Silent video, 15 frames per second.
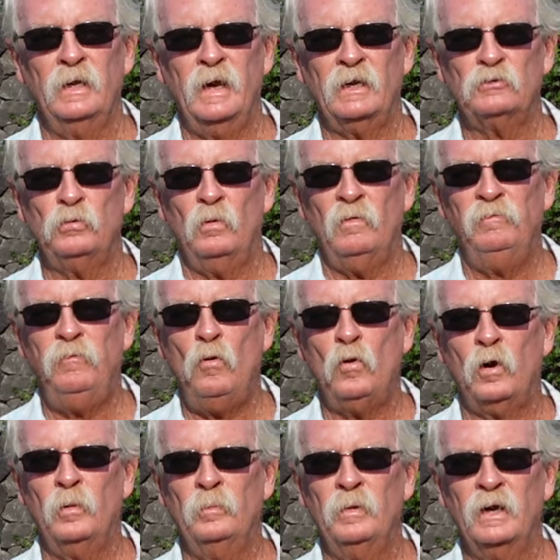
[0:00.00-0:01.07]
actual
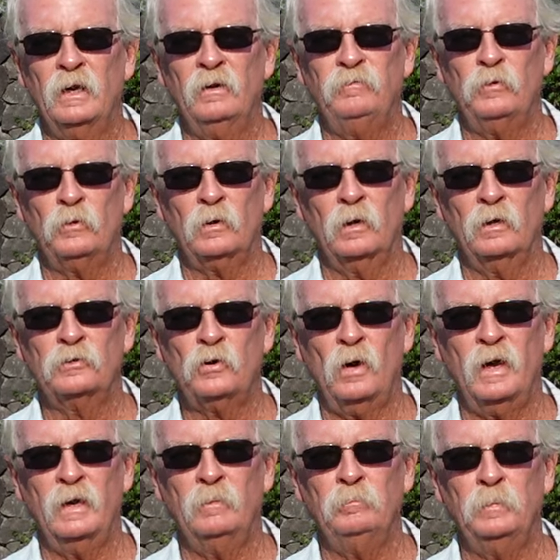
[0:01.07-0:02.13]
form, if you're going to
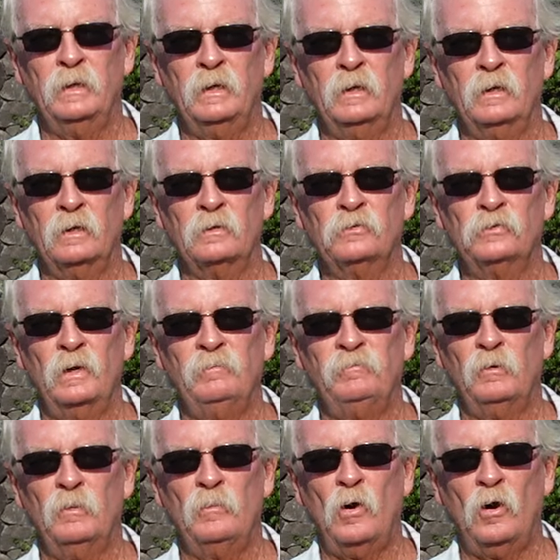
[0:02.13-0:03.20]
try and be exempt
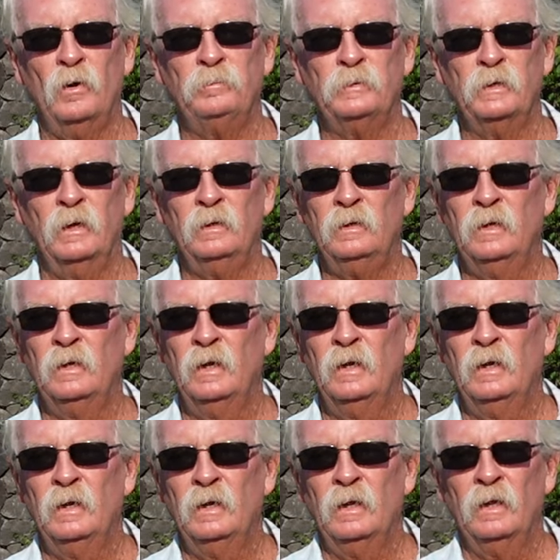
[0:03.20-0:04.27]
from HARPTA,
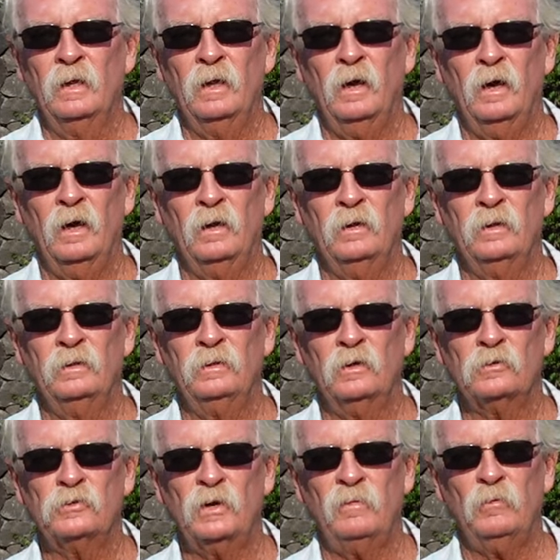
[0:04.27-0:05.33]
there
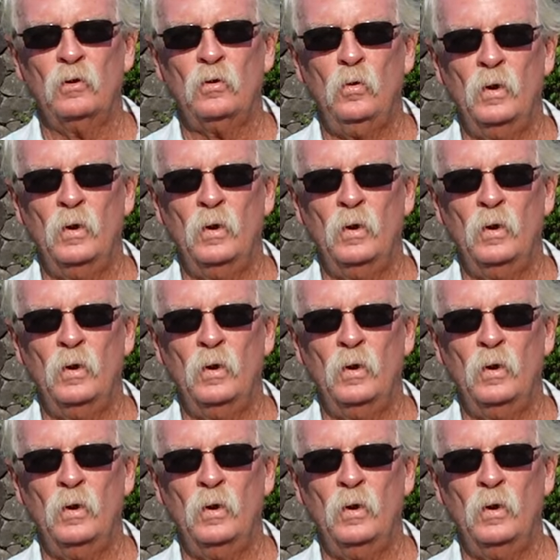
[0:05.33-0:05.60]
are several